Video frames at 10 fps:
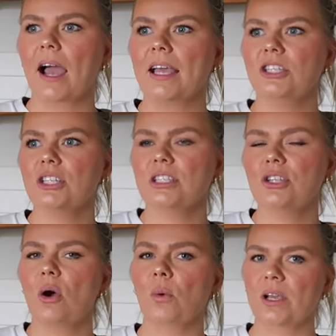I just
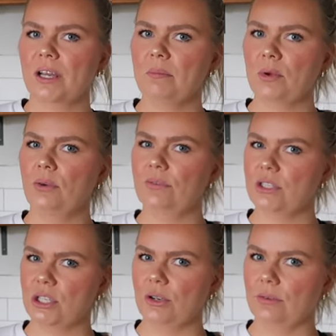know we're gonna move
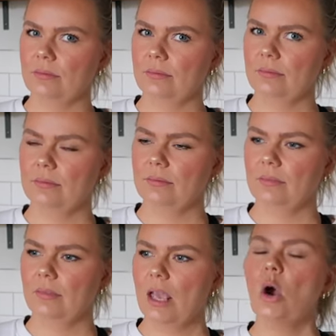soon.
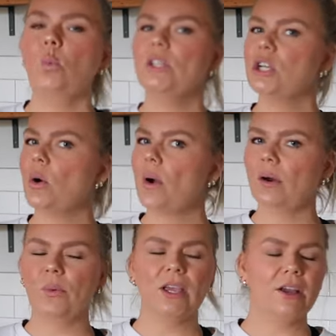We
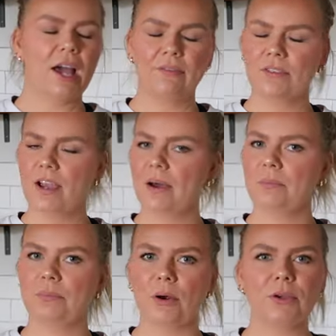have
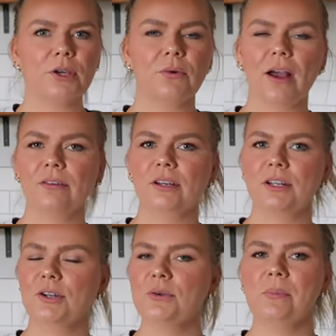not broken ground on
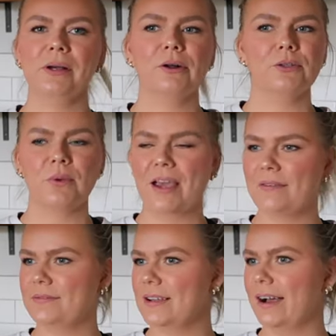a new build. We
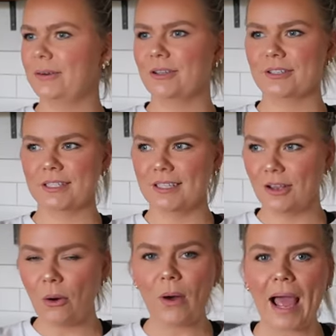have not, there's
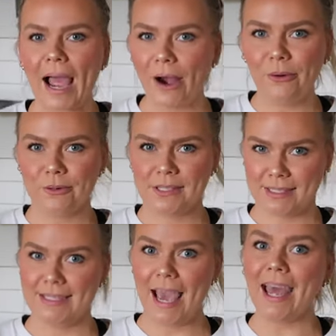no house
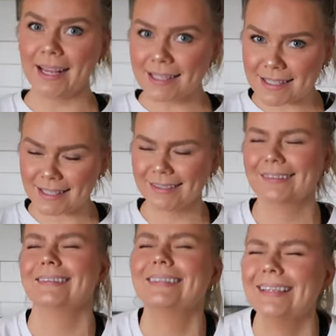yet.
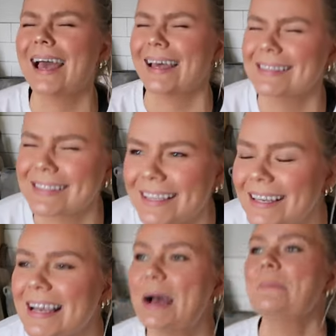Yet,
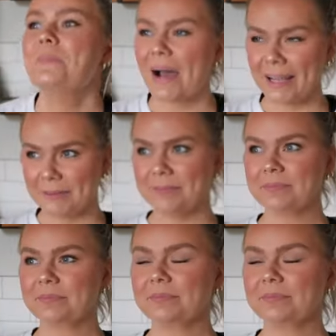but